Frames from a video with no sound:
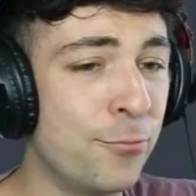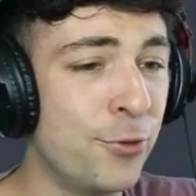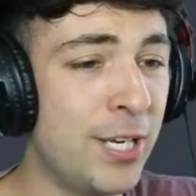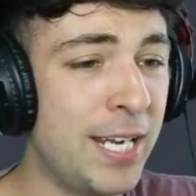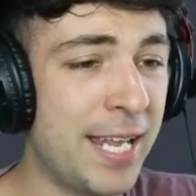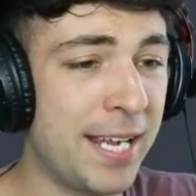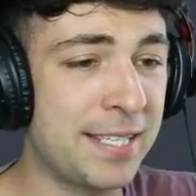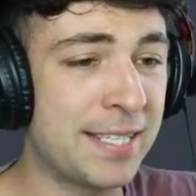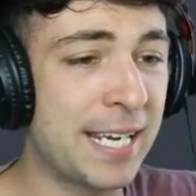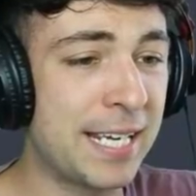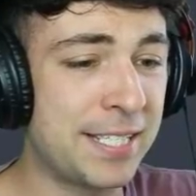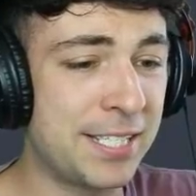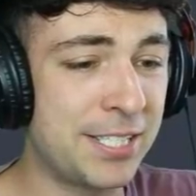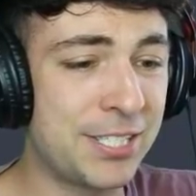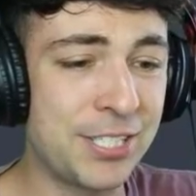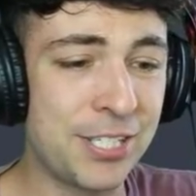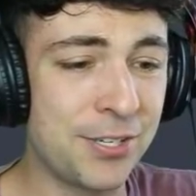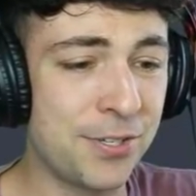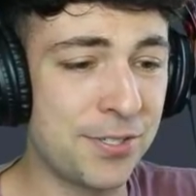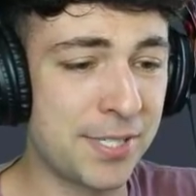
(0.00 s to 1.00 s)
really excited
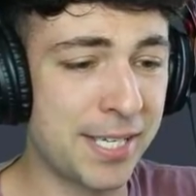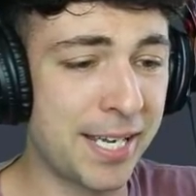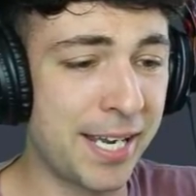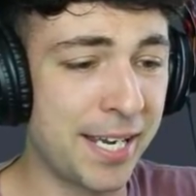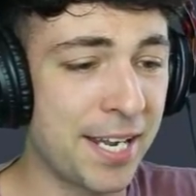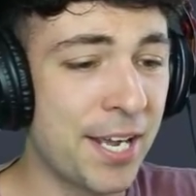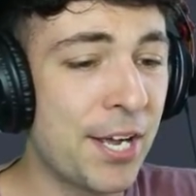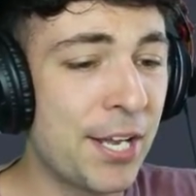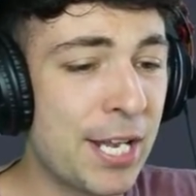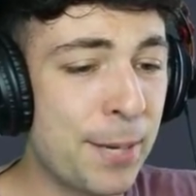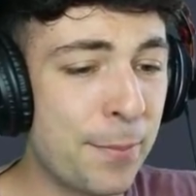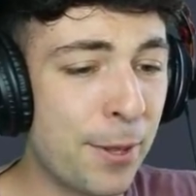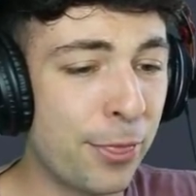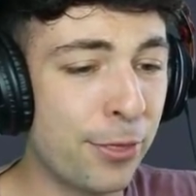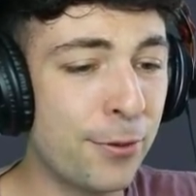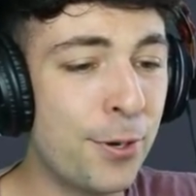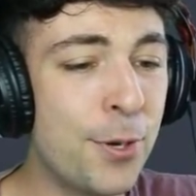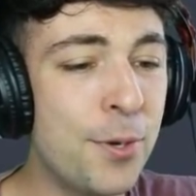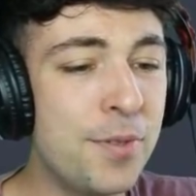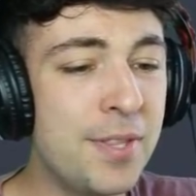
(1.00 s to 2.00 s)
to use it. Let me
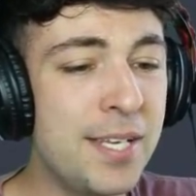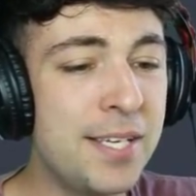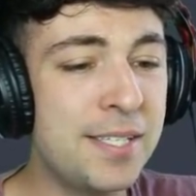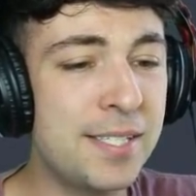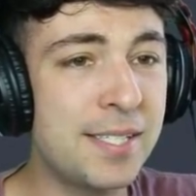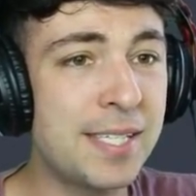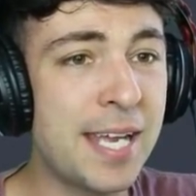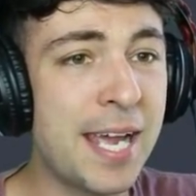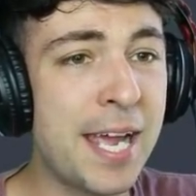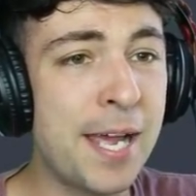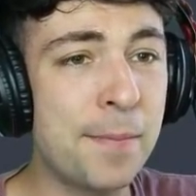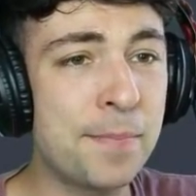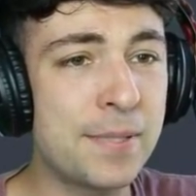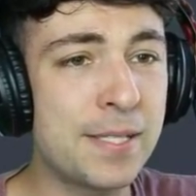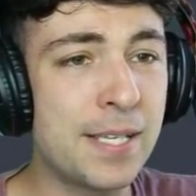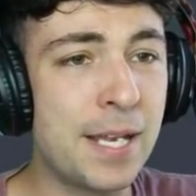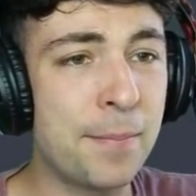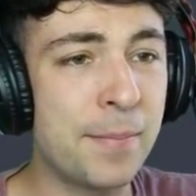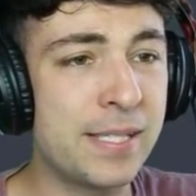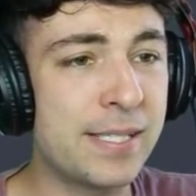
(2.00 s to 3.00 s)
throw in these
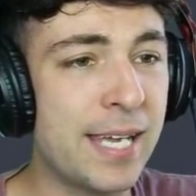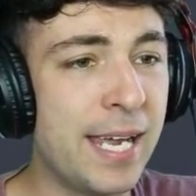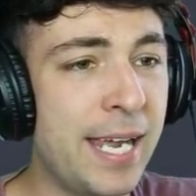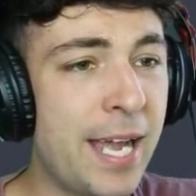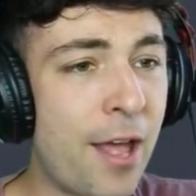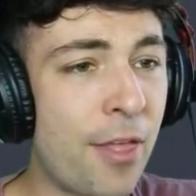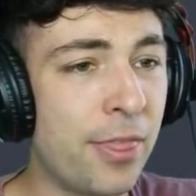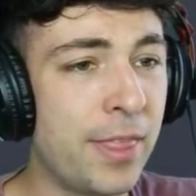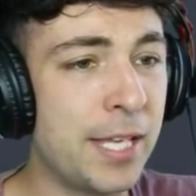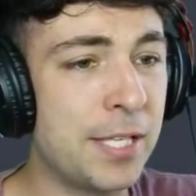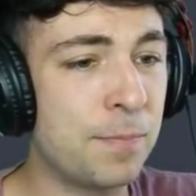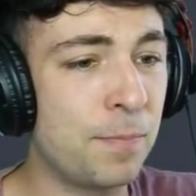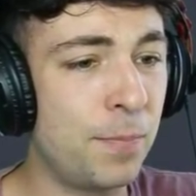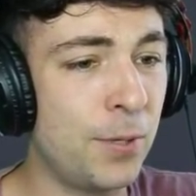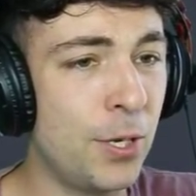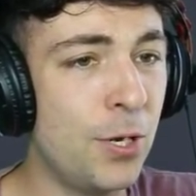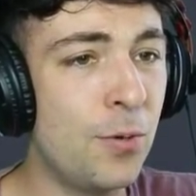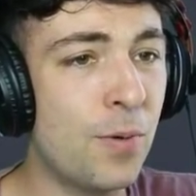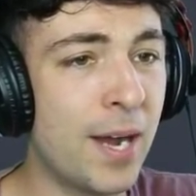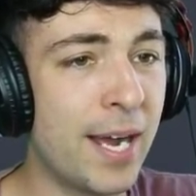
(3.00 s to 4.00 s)
steps. Let me take out these blue